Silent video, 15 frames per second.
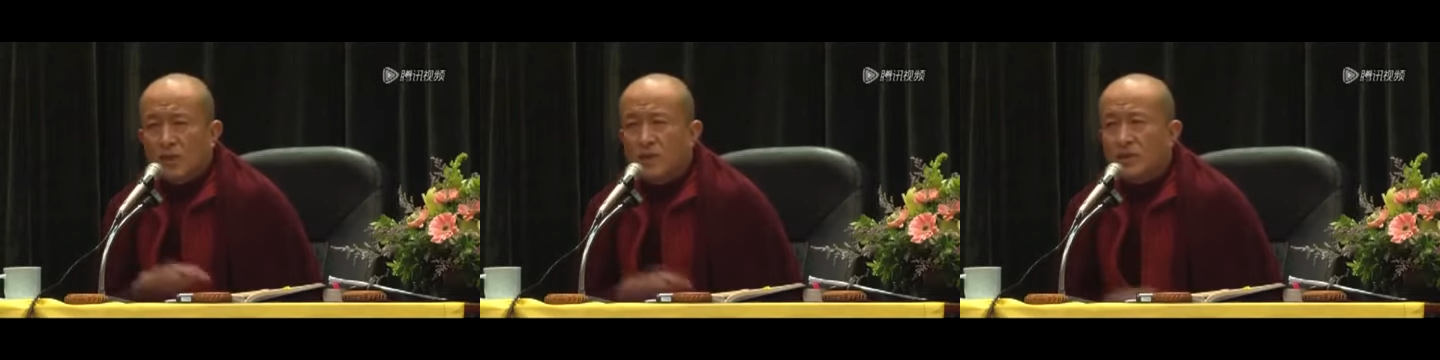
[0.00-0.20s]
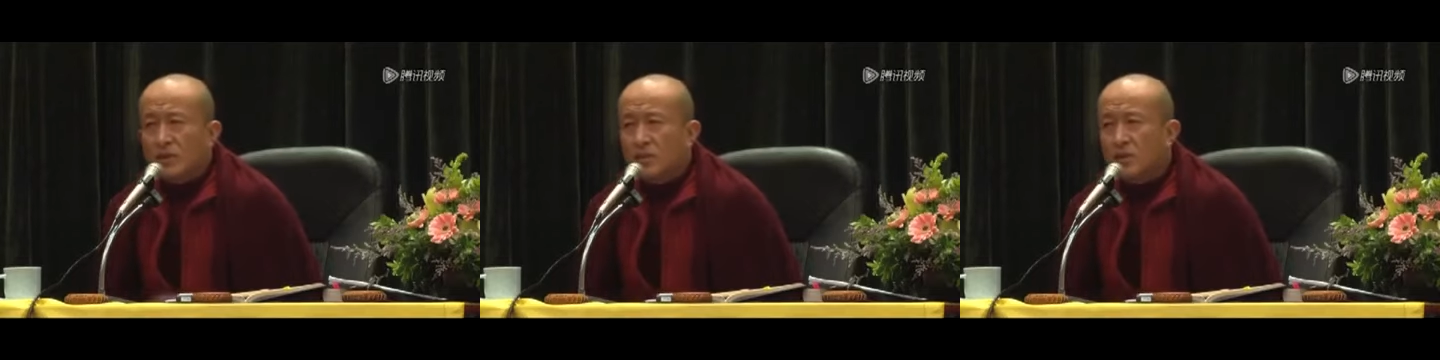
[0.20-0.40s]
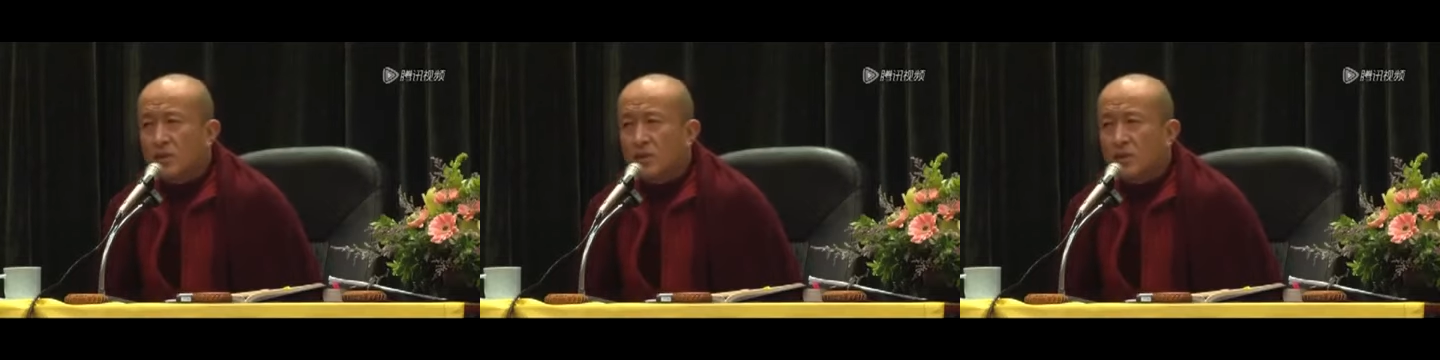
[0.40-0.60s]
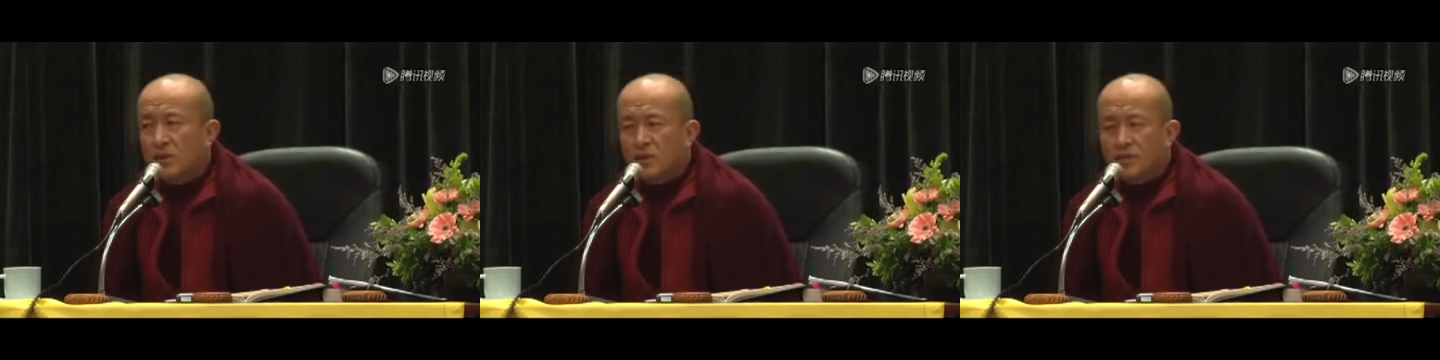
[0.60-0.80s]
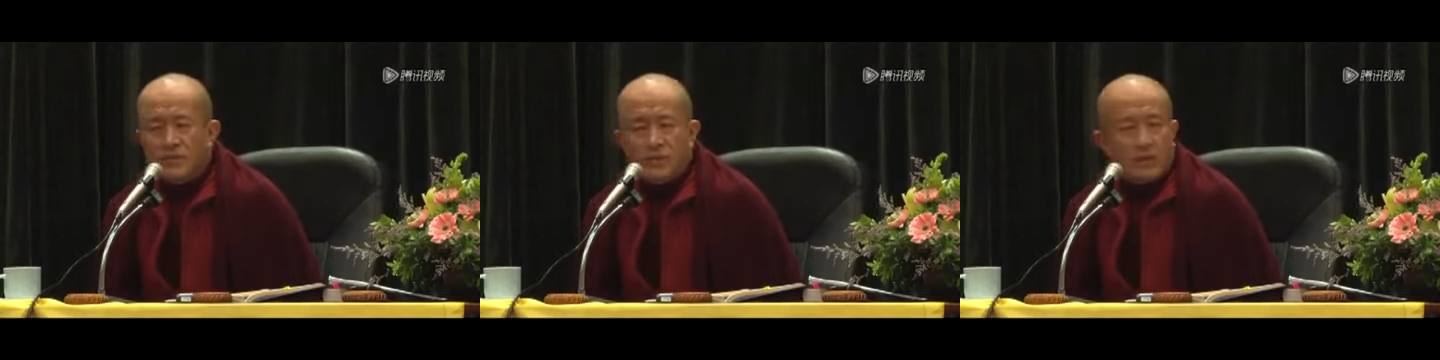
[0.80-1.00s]
example
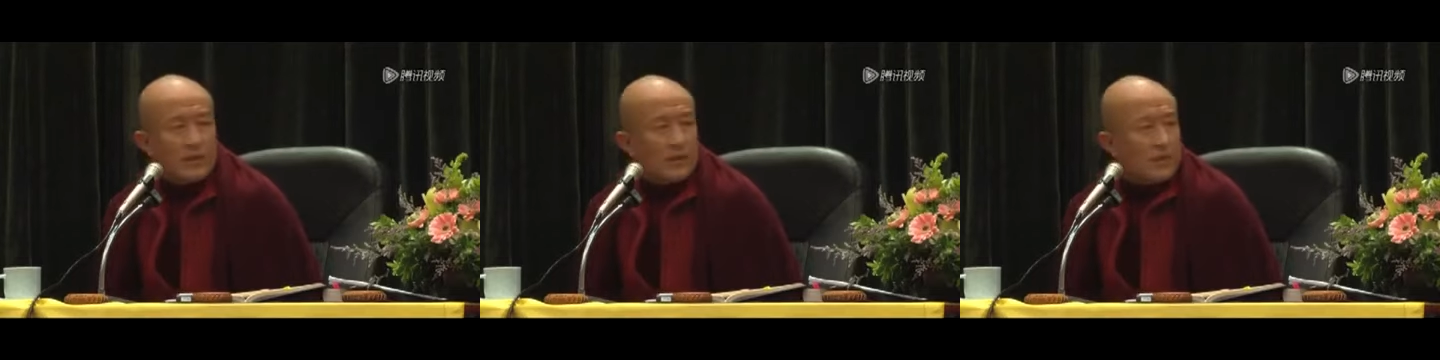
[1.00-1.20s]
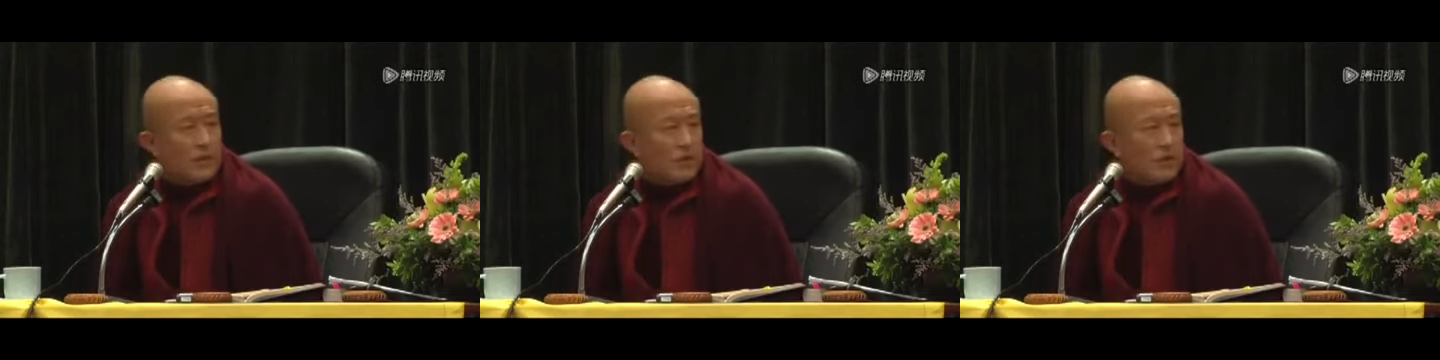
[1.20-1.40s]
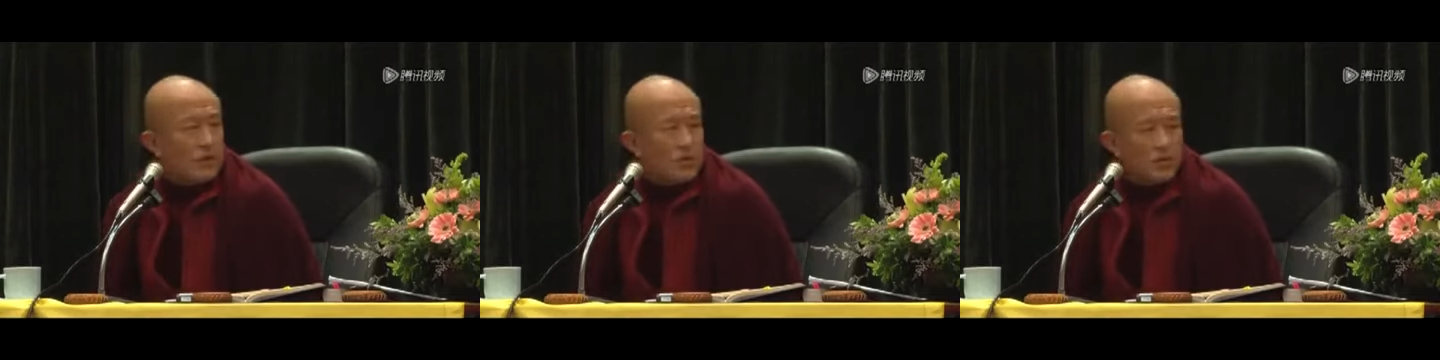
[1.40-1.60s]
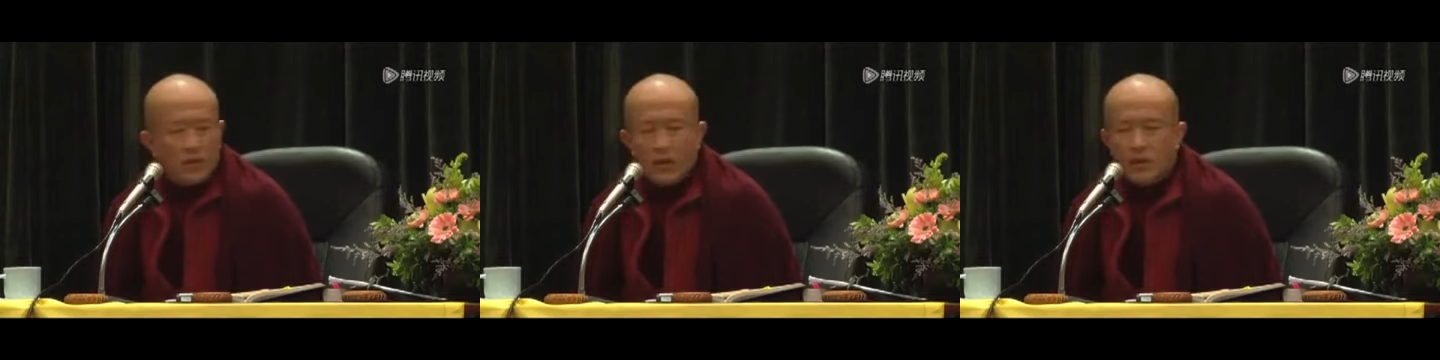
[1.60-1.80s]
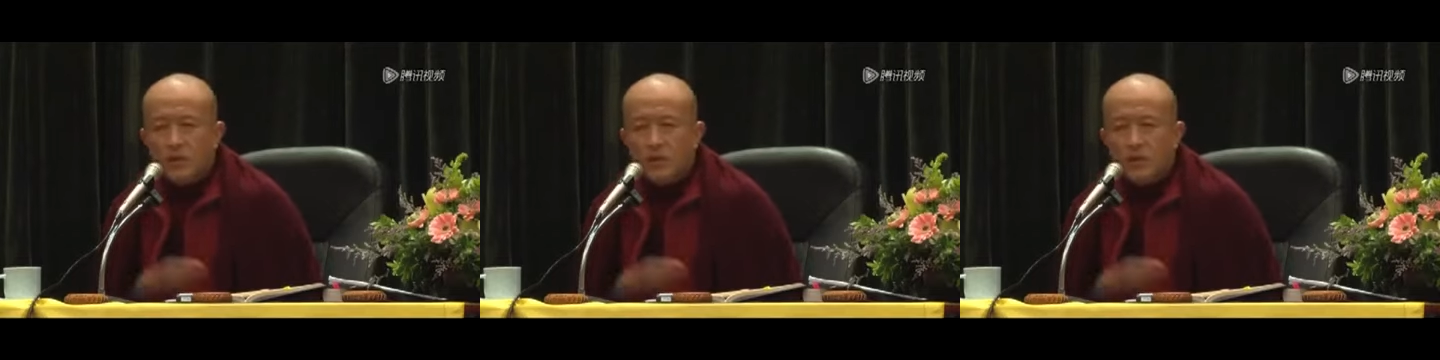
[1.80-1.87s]
that I'm giving you